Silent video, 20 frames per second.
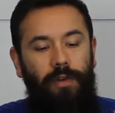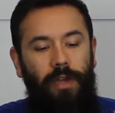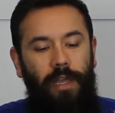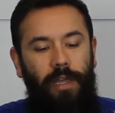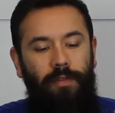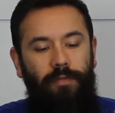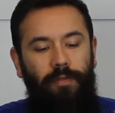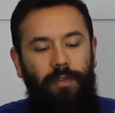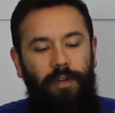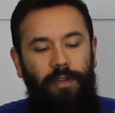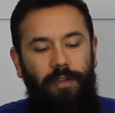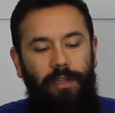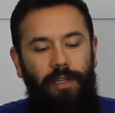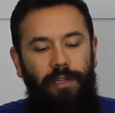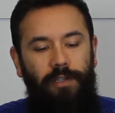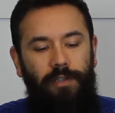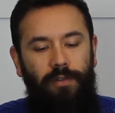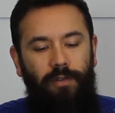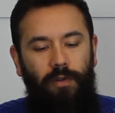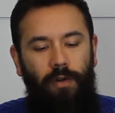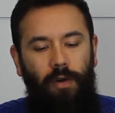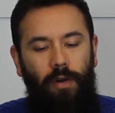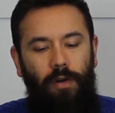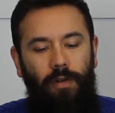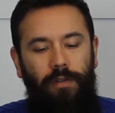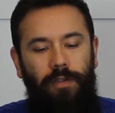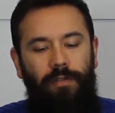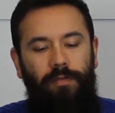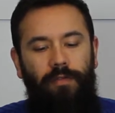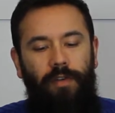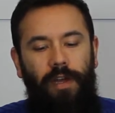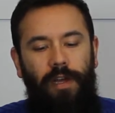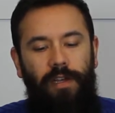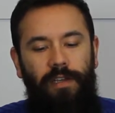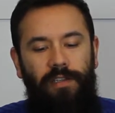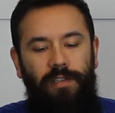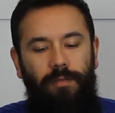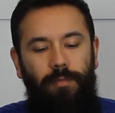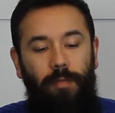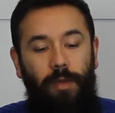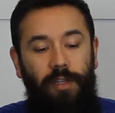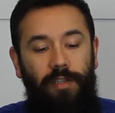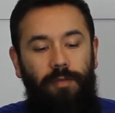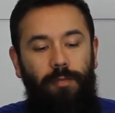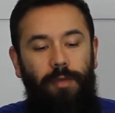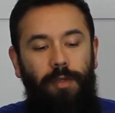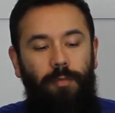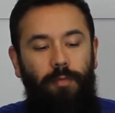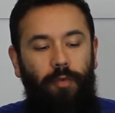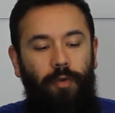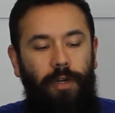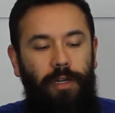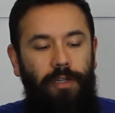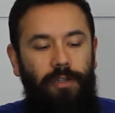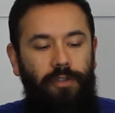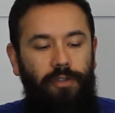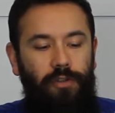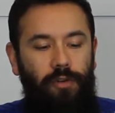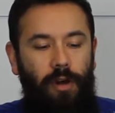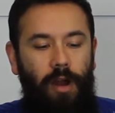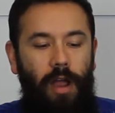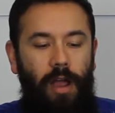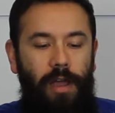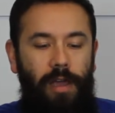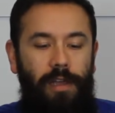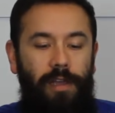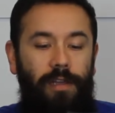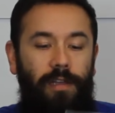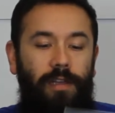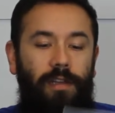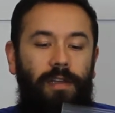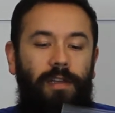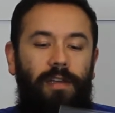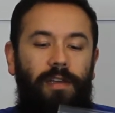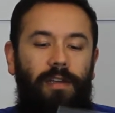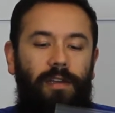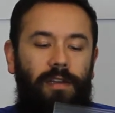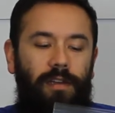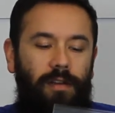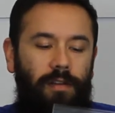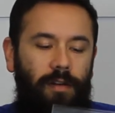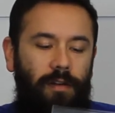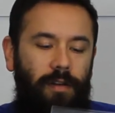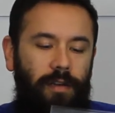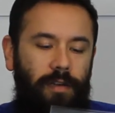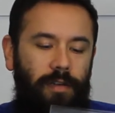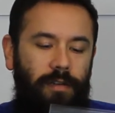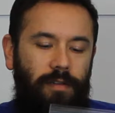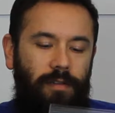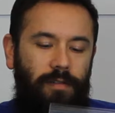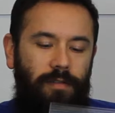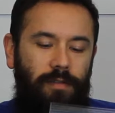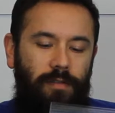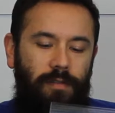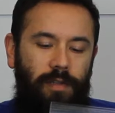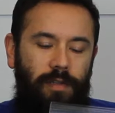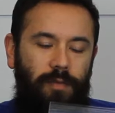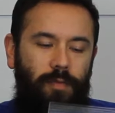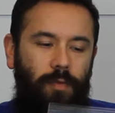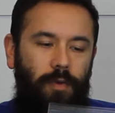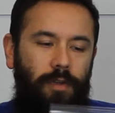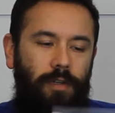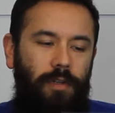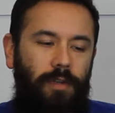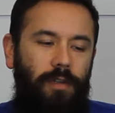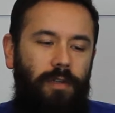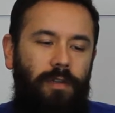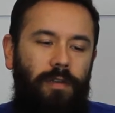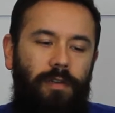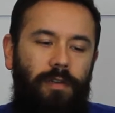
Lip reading: and ventilation are all advised, must be printed dry. Alright, so this one,